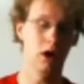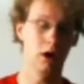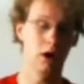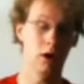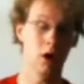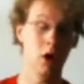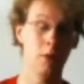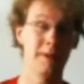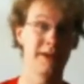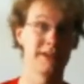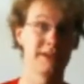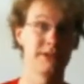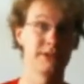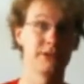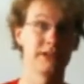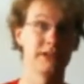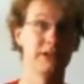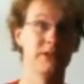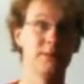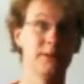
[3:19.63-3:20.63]
Oh, because there's
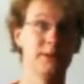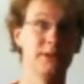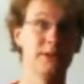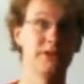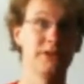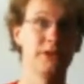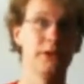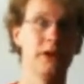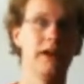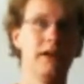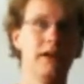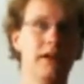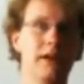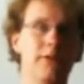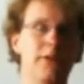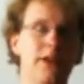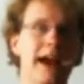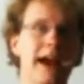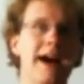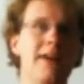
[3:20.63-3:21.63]
by, a loophole. So if
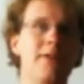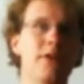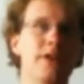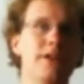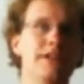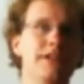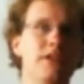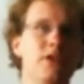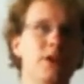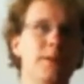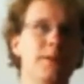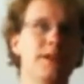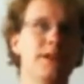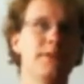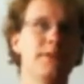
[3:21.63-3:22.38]
they have all this encrypted yeah,